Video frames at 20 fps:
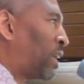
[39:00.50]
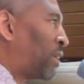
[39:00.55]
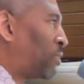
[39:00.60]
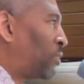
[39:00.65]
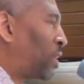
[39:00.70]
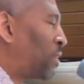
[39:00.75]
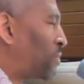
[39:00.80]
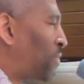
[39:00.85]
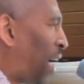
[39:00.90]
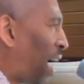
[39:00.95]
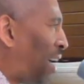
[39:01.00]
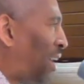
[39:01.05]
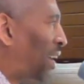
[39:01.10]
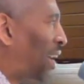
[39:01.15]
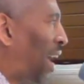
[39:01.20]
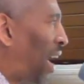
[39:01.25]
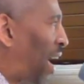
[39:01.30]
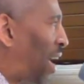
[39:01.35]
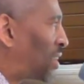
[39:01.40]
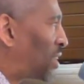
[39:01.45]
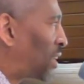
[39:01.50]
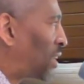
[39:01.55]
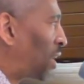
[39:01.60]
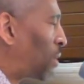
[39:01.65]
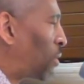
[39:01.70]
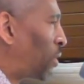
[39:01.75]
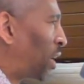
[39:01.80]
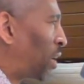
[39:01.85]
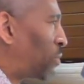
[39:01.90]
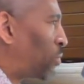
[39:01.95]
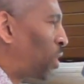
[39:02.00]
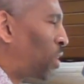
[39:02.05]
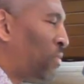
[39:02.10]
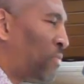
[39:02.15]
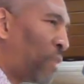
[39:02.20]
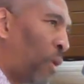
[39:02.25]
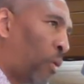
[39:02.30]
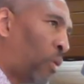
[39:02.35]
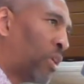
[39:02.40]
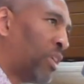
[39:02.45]
get revitalized, that they will get
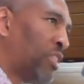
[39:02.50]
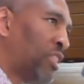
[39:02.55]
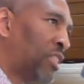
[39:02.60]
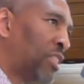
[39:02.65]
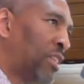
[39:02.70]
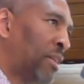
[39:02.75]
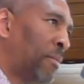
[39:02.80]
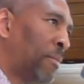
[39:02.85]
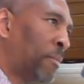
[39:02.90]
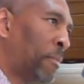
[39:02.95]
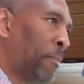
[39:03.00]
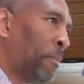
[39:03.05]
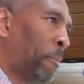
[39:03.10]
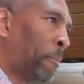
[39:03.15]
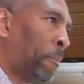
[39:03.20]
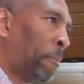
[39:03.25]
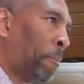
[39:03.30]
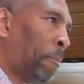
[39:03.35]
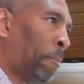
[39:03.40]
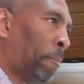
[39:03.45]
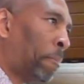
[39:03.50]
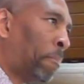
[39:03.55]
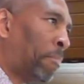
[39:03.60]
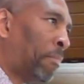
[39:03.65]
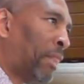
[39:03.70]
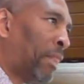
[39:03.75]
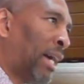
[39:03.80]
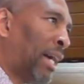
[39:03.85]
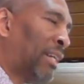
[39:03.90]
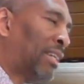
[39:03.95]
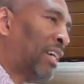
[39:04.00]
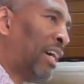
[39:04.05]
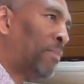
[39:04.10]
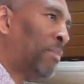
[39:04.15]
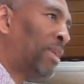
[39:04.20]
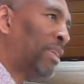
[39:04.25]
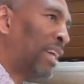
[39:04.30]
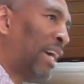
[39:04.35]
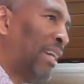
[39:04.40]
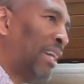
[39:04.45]
refocused, and
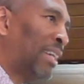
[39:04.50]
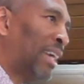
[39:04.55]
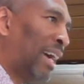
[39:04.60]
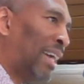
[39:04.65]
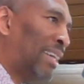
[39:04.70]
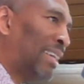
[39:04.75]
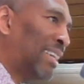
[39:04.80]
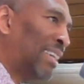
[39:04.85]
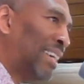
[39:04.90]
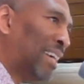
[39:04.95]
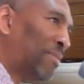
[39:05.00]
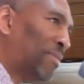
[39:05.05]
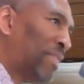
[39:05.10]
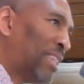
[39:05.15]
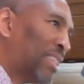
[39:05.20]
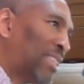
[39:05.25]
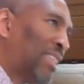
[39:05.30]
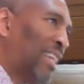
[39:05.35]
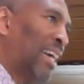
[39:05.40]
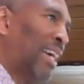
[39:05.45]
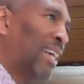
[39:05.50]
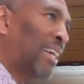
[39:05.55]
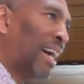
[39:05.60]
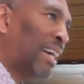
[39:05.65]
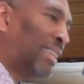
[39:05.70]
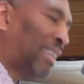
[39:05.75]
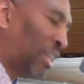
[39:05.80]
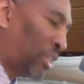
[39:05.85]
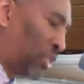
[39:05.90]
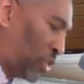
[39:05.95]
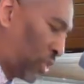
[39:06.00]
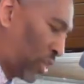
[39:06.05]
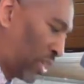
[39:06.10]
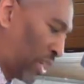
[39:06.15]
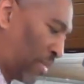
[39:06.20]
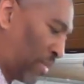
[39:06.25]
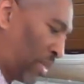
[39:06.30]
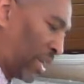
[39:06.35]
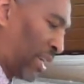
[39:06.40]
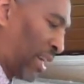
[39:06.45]
come and, and, and live this thing like they should
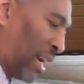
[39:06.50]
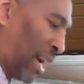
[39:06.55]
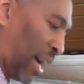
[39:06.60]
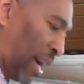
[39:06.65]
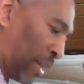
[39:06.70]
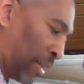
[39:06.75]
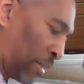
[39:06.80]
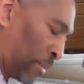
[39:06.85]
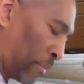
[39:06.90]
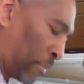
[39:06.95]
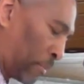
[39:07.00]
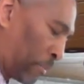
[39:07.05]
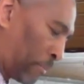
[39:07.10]
live it again.